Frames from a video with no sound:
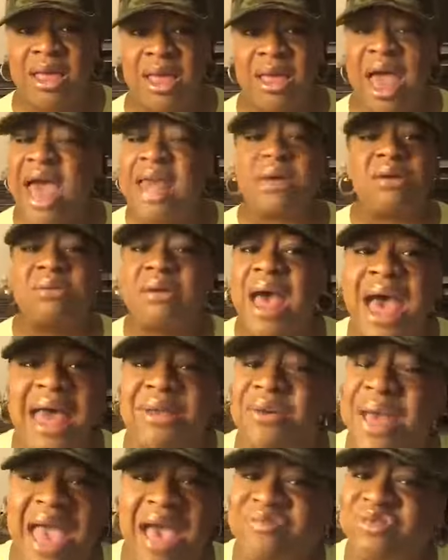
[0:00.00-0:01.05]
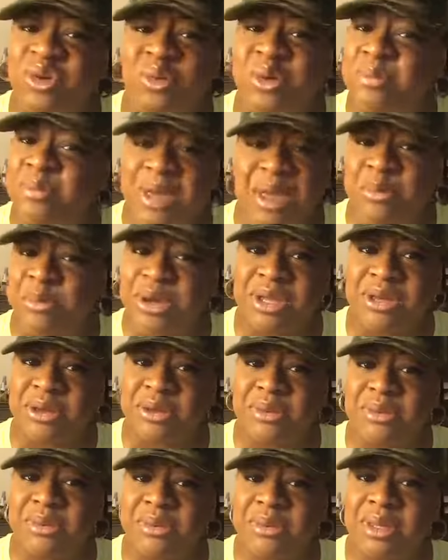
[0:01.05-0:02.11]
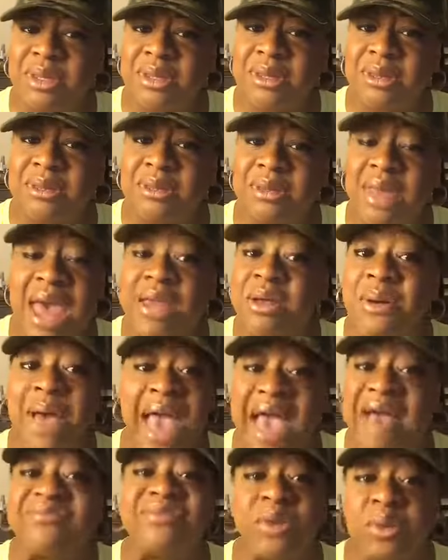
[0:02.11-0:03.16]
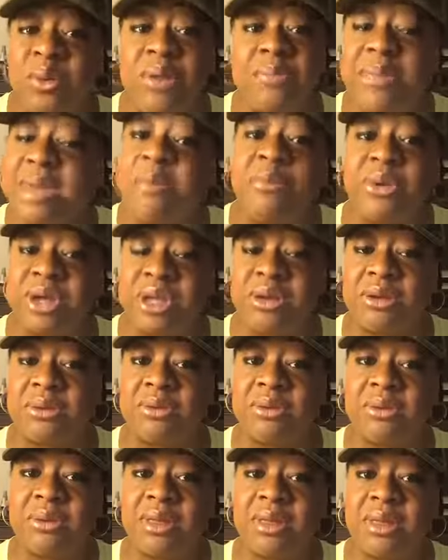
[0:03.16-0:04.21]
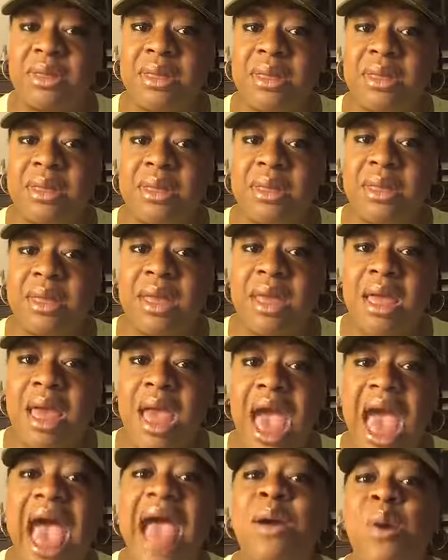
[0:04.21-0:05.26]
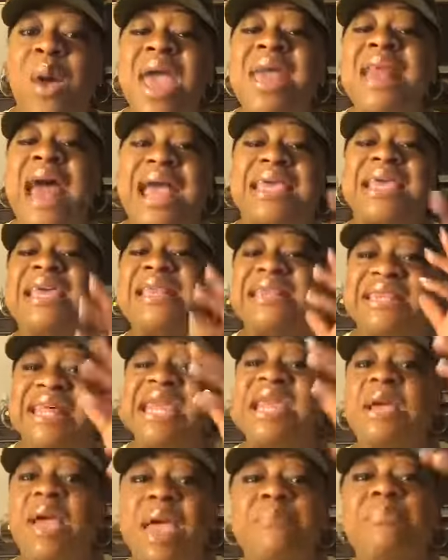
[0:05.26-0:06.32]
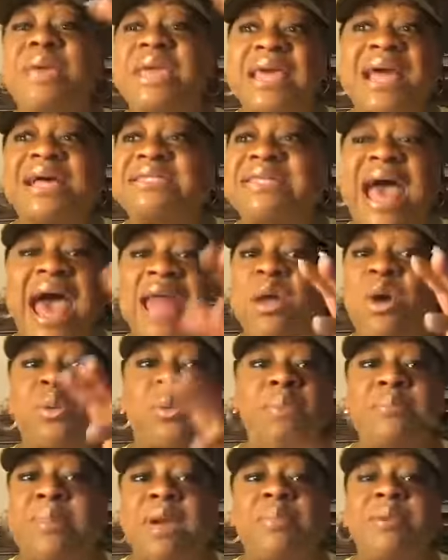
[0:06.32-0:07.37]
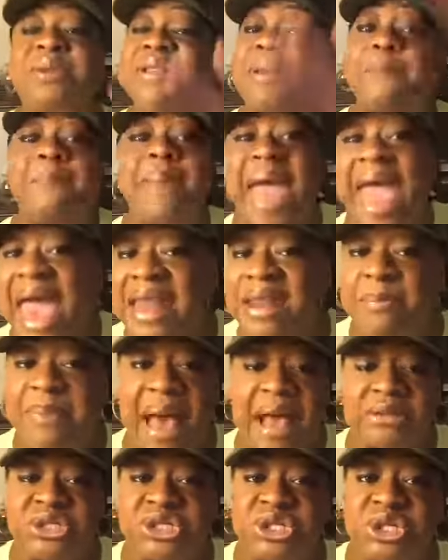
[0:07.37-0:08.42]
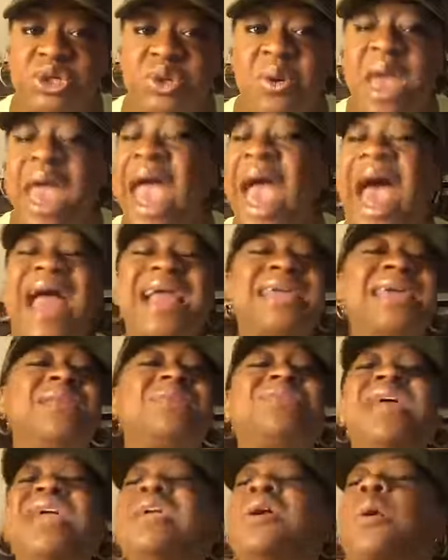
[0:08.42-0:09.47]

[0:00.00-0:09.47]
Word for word: I don't I don't have to remember you. I don't have to remember you. I, and I can think, and because I don't remember the bad about you, I can think